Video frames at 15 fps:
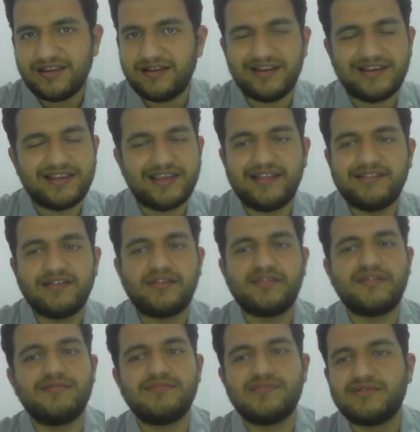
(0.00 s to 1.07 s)
like, and it
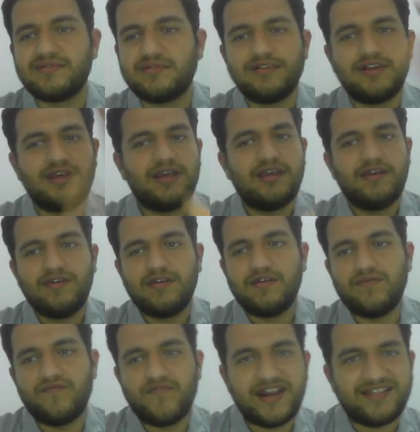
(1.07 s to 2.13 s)
seems
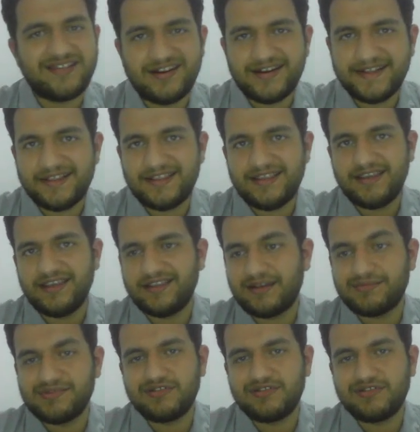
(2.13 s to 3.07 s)
very directly, it comes